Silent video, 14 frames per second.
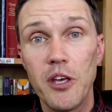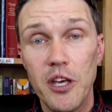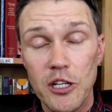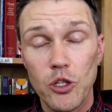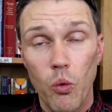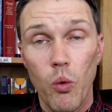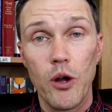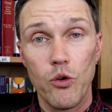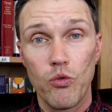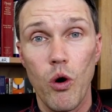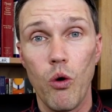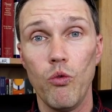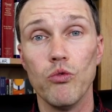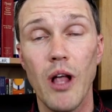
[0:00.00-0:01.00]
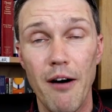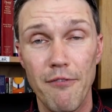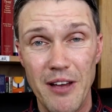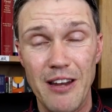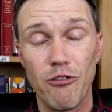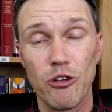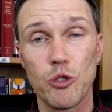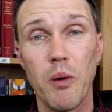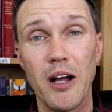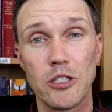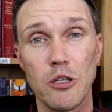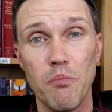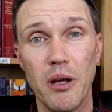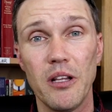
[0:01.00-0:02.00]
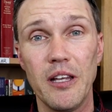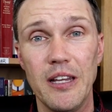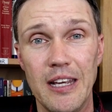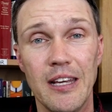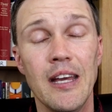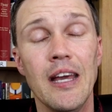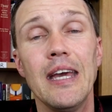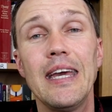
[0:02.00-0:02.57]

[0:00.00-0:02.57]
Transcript: he's the one who wrote Love and Responsibility.